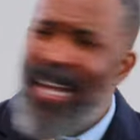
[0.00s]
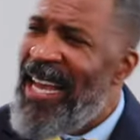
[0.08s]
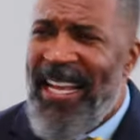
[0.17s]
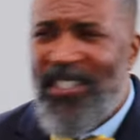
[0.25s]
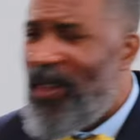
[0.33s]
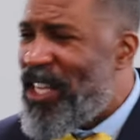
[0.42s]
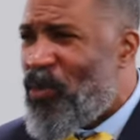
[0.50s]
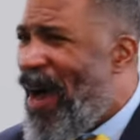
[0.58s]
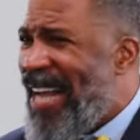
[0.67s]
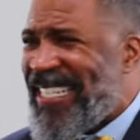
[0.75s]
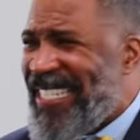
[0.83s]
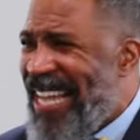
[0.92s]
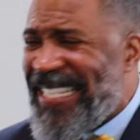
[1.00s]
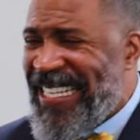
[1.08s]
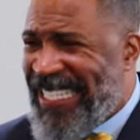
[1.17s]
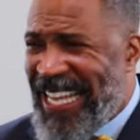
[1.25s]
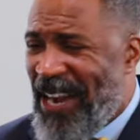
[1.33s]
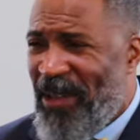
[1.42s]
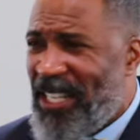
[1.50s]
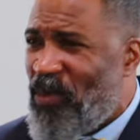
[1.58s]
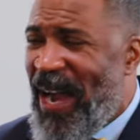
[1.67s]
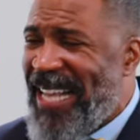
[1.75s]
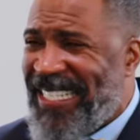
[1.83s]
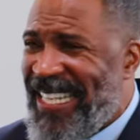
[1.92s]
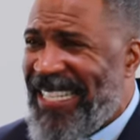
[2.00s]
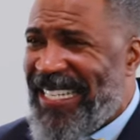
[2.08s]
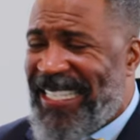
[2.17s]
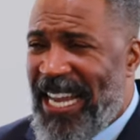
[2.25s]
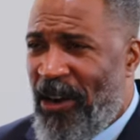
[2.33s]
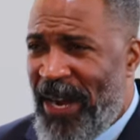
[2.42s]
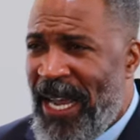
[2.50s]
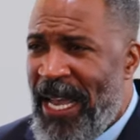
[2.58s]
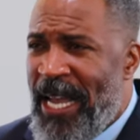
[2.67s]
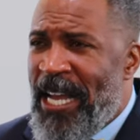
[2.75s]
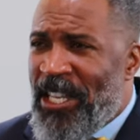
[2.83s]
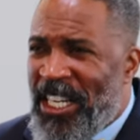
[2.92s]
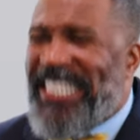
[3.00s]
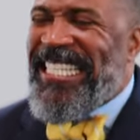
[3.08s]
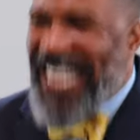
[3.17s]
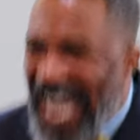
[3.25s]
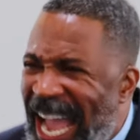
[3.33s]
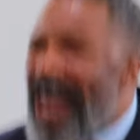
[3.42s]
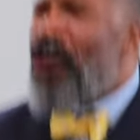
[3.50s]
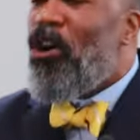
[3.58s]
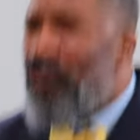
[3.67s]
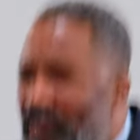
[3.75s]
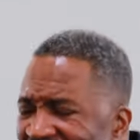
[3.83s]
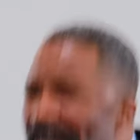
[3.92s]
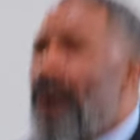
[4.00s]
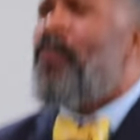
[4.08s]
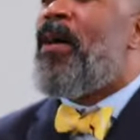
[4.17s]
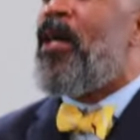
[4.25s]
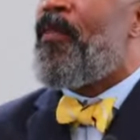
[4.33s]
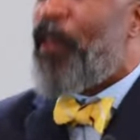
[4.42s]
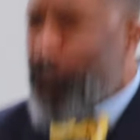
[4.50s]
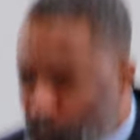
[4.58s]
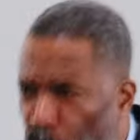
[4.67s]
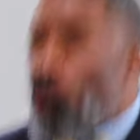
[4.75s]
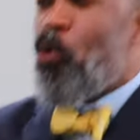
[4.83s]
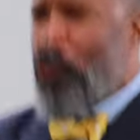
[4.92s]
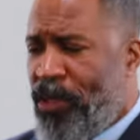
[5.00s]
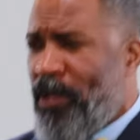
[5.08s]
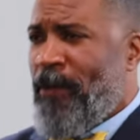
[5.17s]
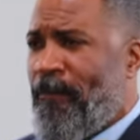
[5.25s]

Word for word: And so that's why it's necessary. That's why it's necessary to tell them the truth.